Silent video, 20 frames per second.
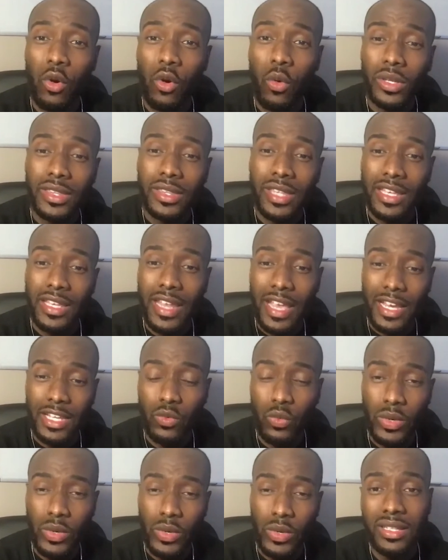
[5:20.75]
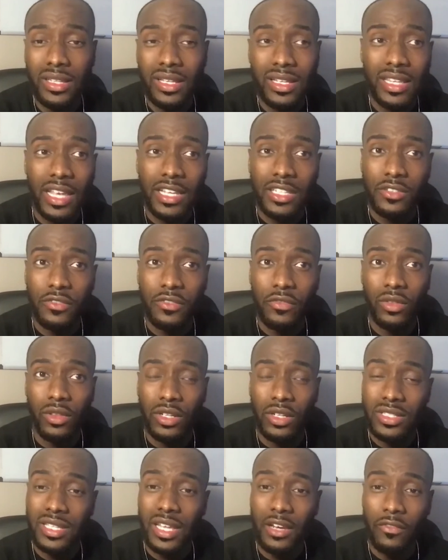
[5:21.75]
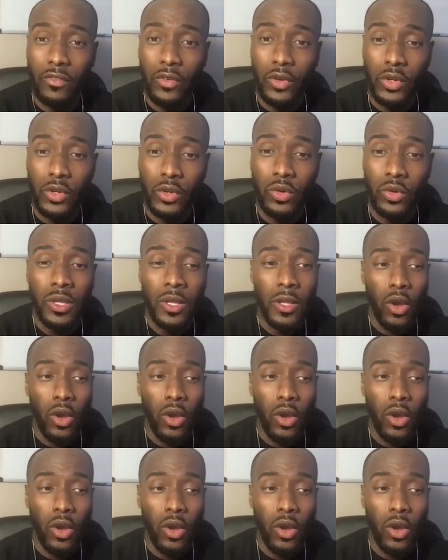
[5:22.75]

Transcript: or what that next week looks like for you,